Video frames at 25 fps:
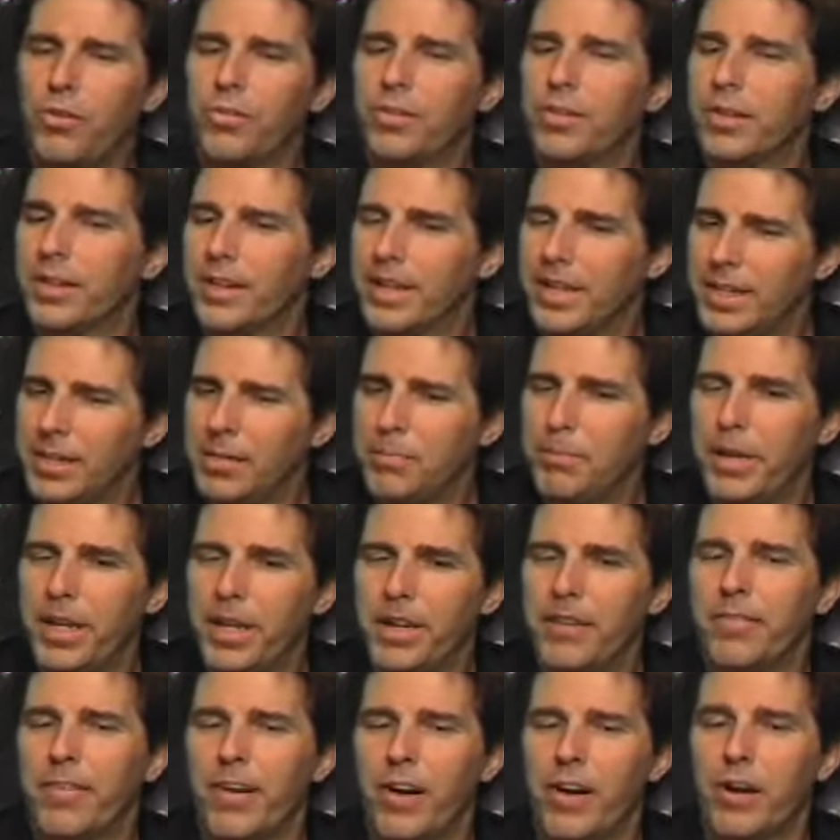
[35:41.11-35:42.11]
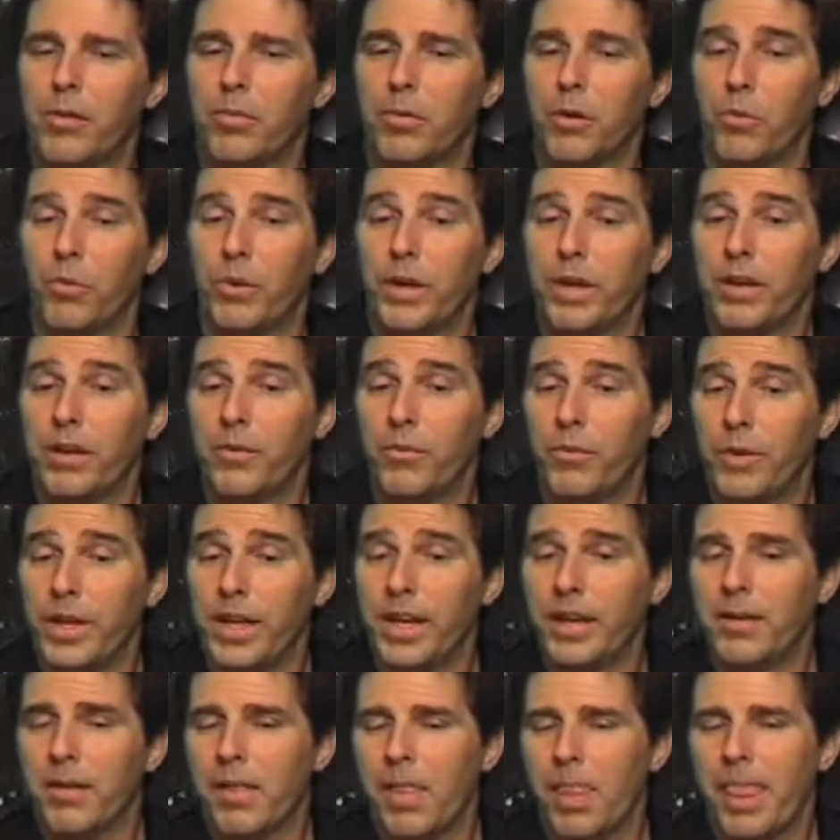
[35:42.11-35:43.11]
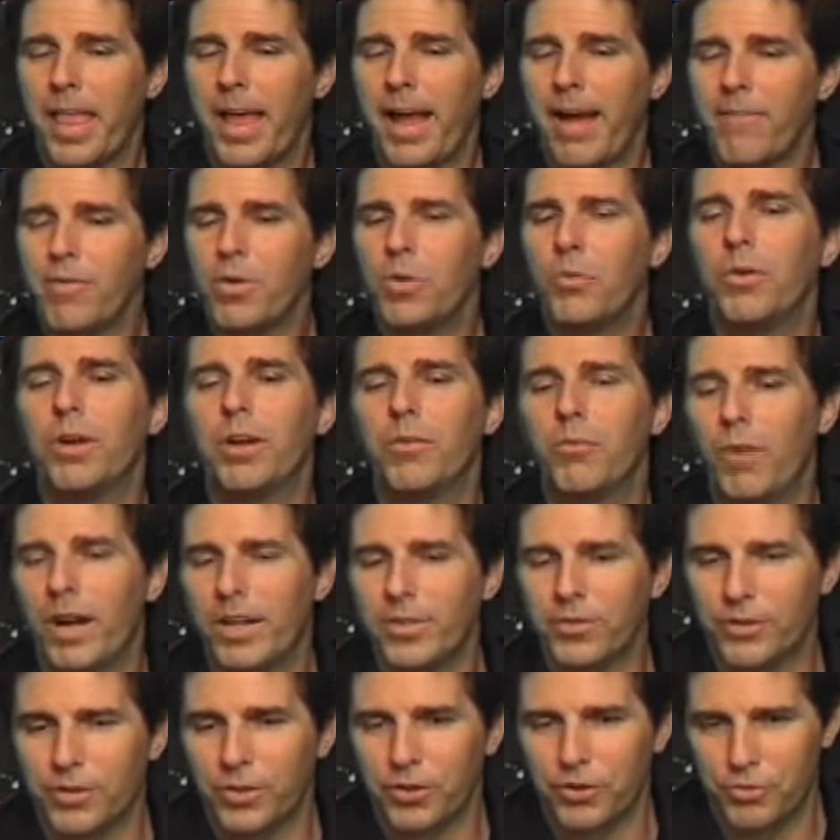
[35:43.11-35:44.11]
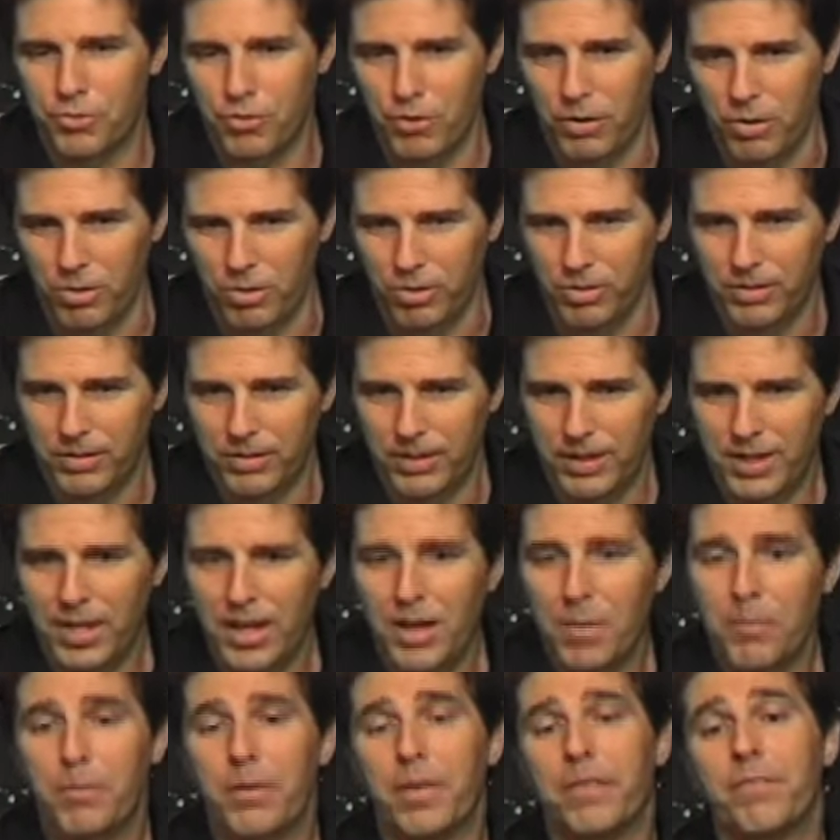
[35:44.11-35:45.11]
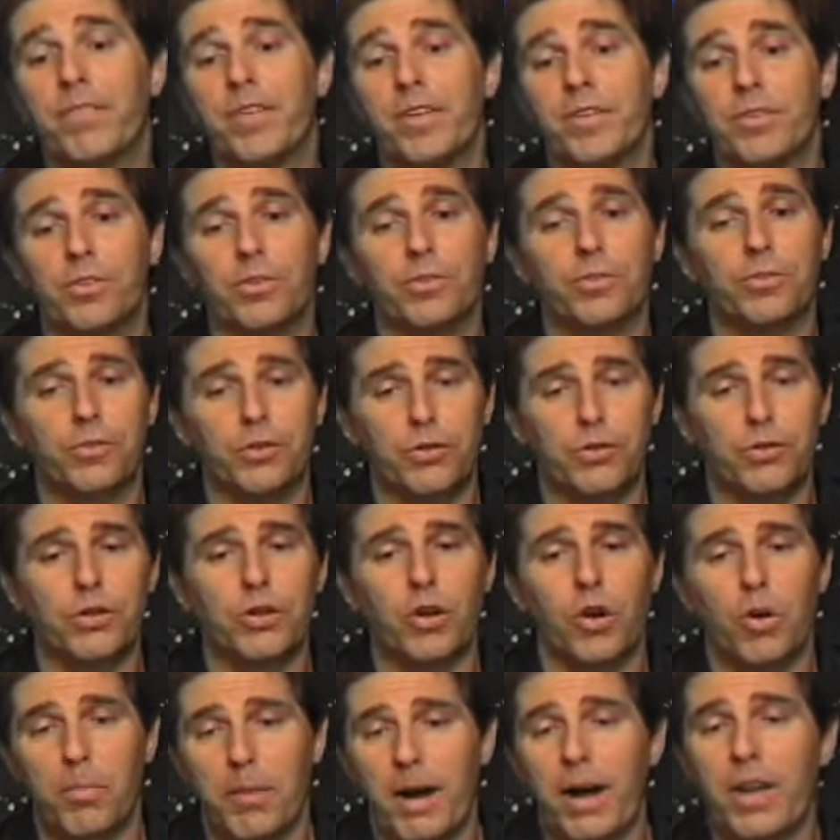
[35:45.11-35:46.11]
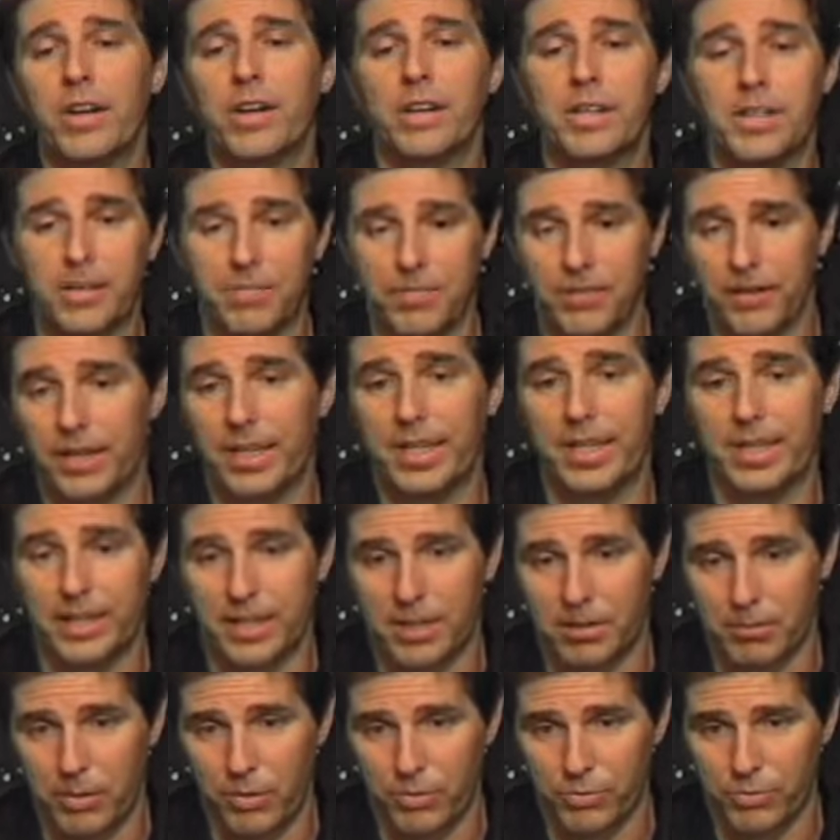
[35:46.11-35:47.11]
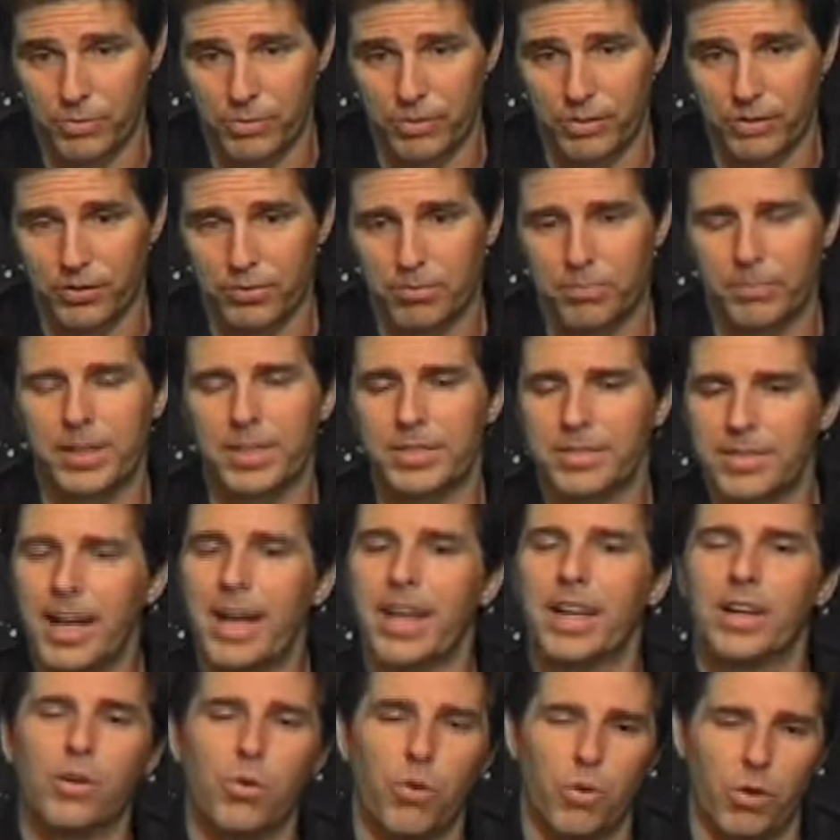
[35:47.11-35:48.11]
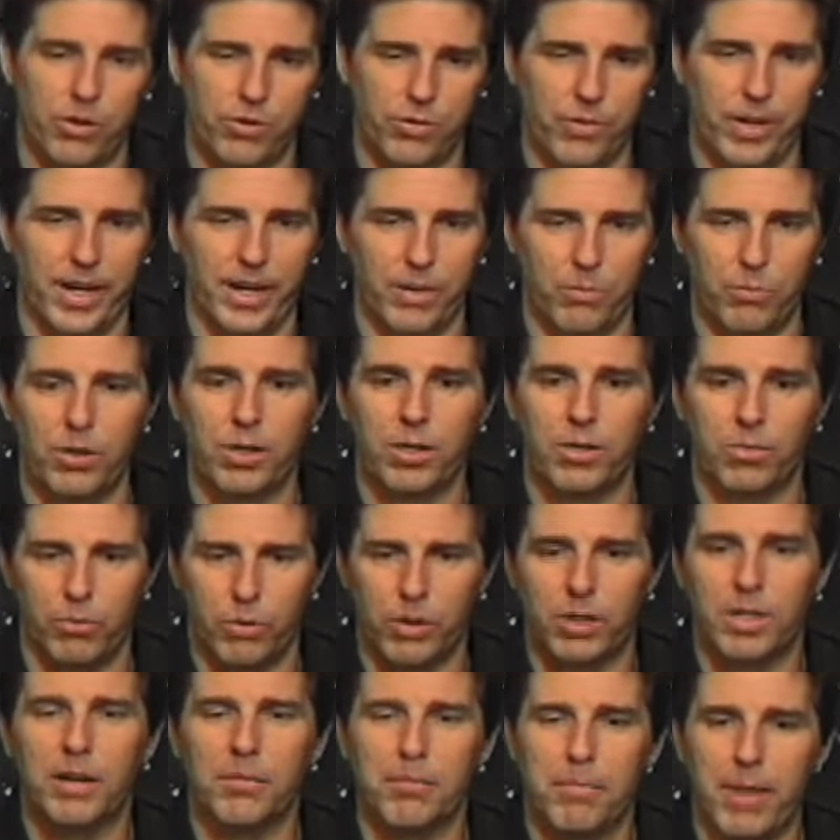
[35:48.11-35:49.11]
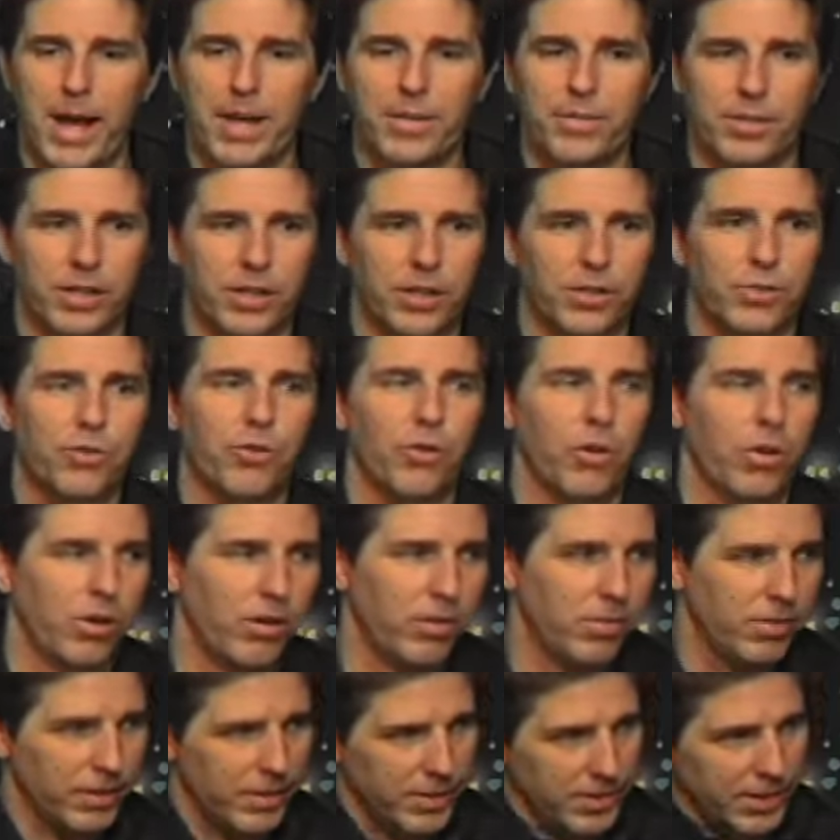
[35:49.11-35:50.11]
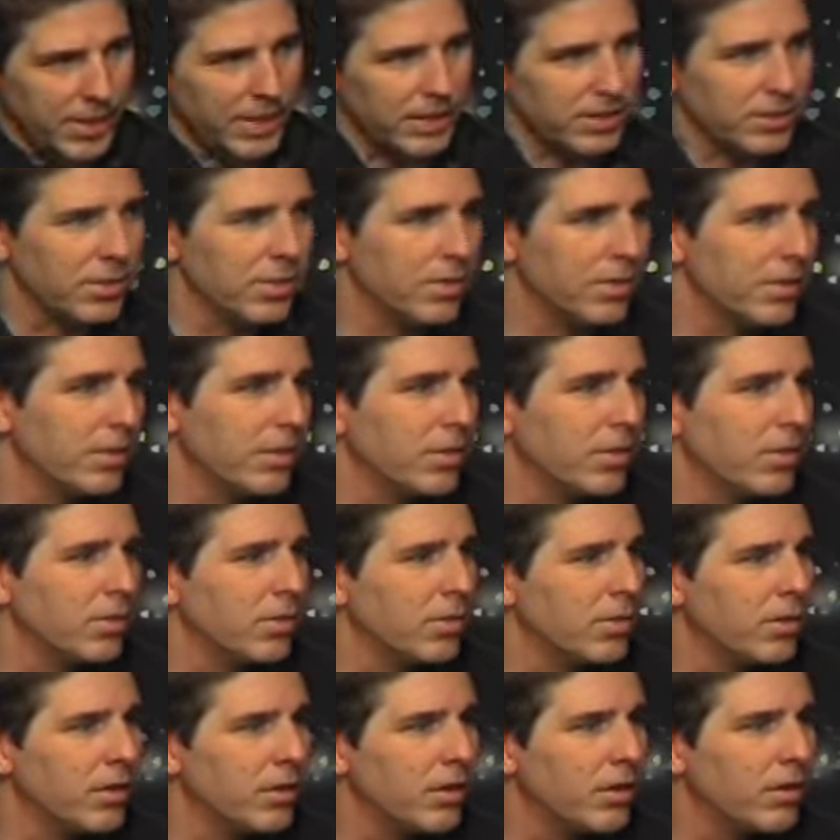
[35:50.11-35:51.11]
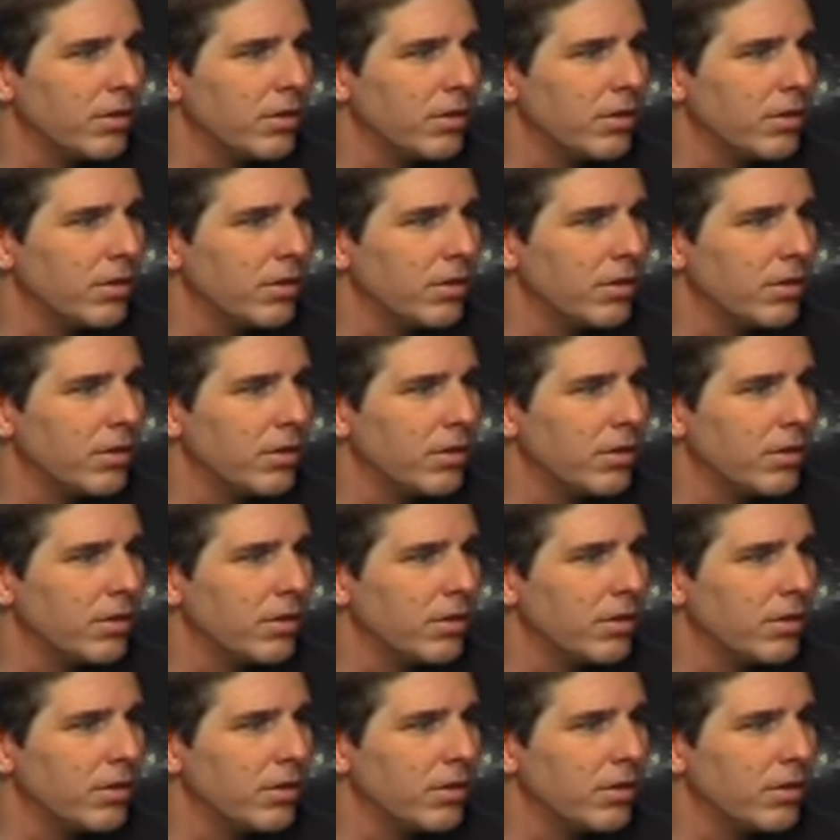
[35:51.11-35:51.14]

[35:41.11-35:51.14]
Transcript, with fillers: is an independent variable. We, we, everyone wants control, but physicals do go about it differently than emotionals, but it's not a core trait. We'll, we'll come back to control. Yes? Um,